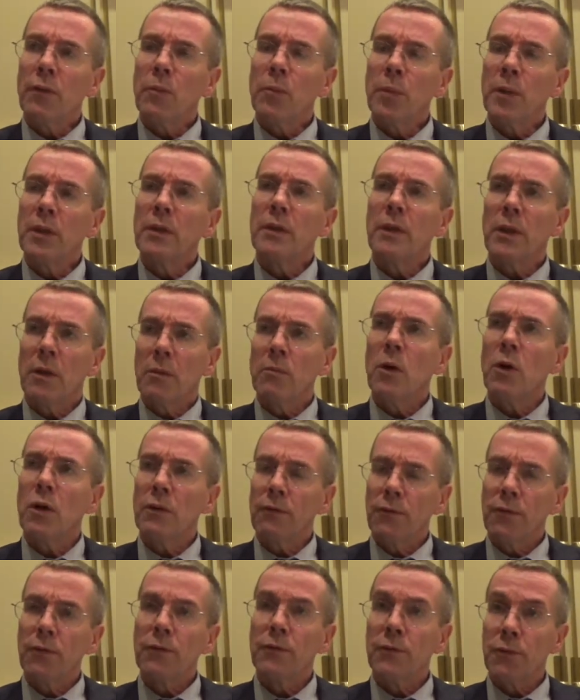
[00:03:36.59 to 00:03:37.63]
But yeah,
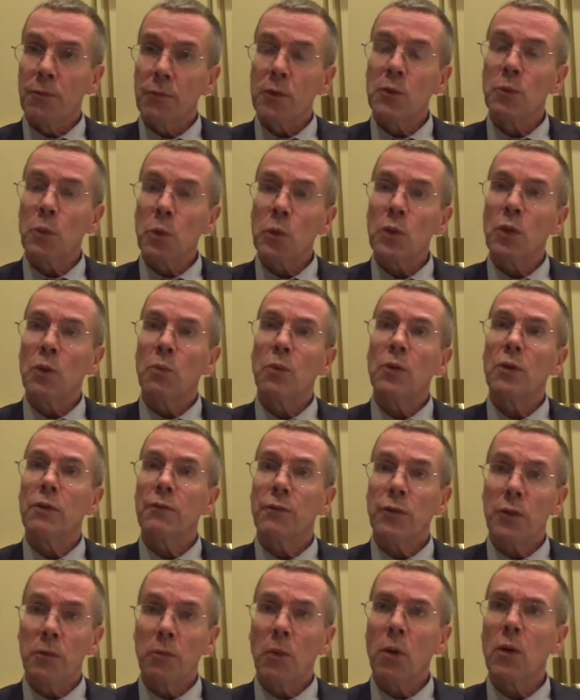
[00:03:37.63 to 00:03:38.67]
from a small cell point of
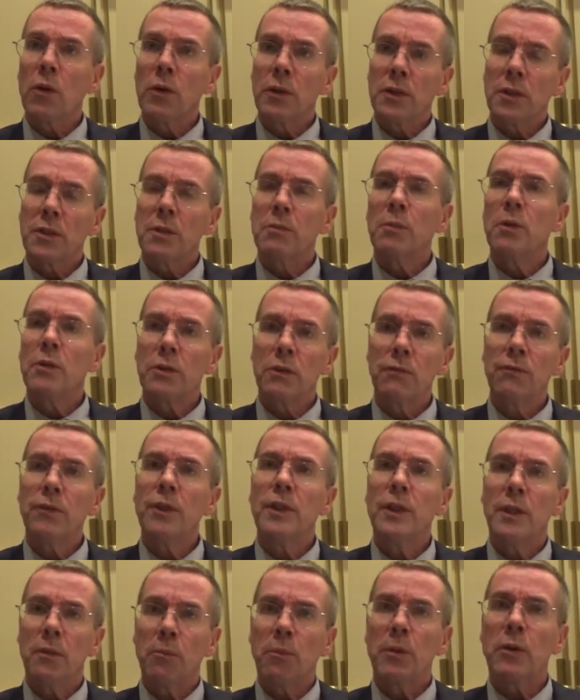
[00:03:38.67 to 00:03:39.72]
view, MOCN is the most
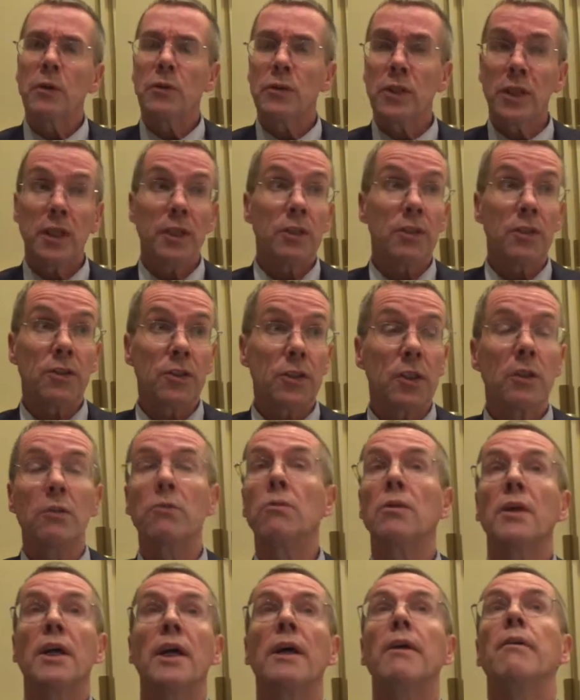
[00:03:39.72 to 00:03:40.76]
convenient because it is a
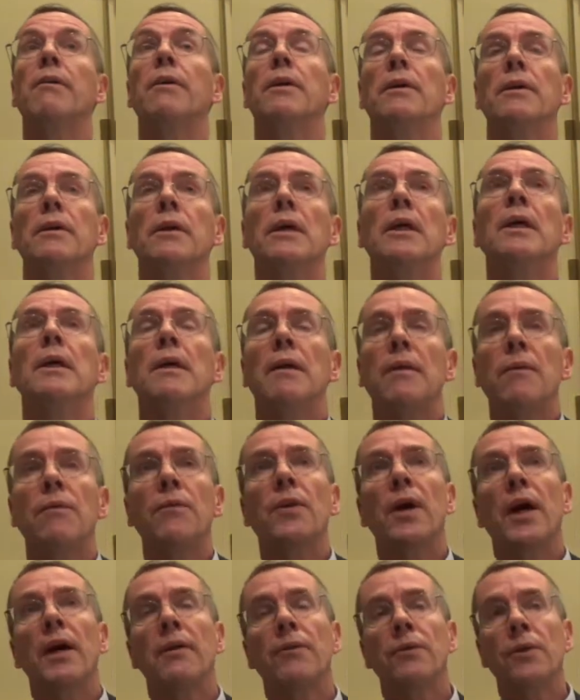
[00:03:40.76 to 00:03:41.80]
single carrier
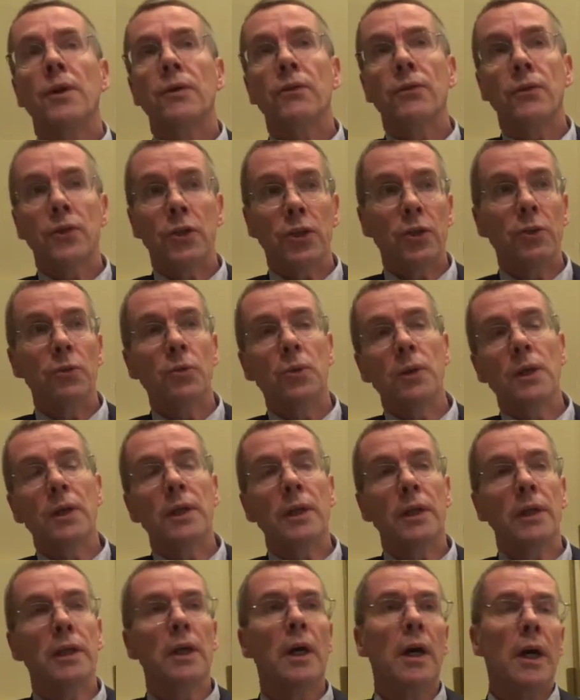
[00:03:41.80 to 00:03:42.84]
that then the
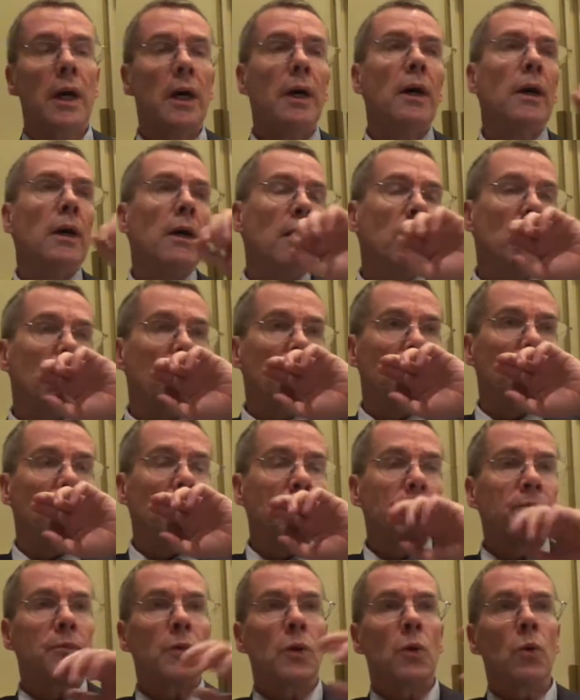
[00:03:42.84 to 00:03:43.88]
UE
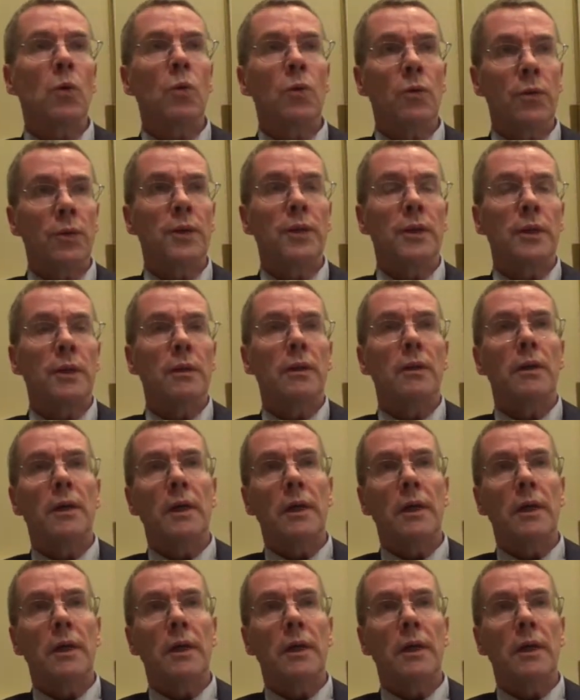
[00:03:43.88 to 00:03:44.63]
or the